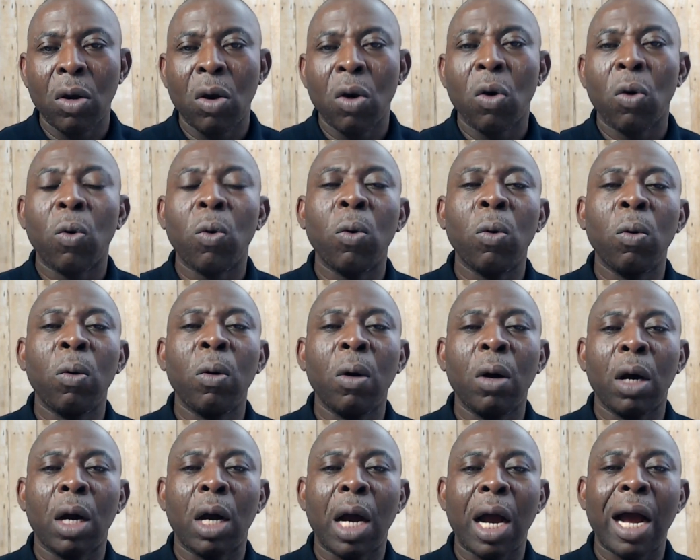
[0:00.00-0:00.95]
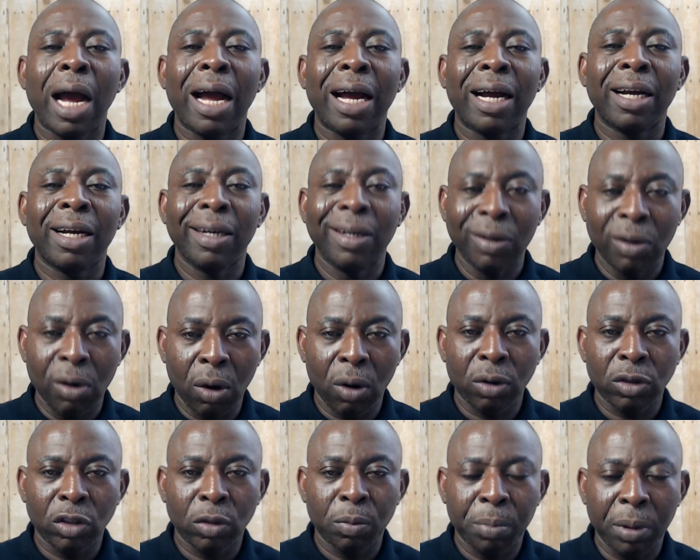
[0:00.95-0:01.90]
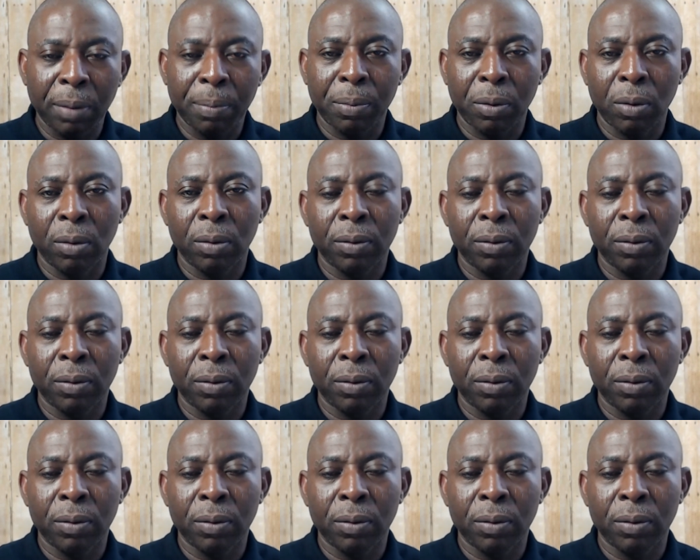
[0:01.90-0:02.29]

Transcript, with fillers: Who are God's people?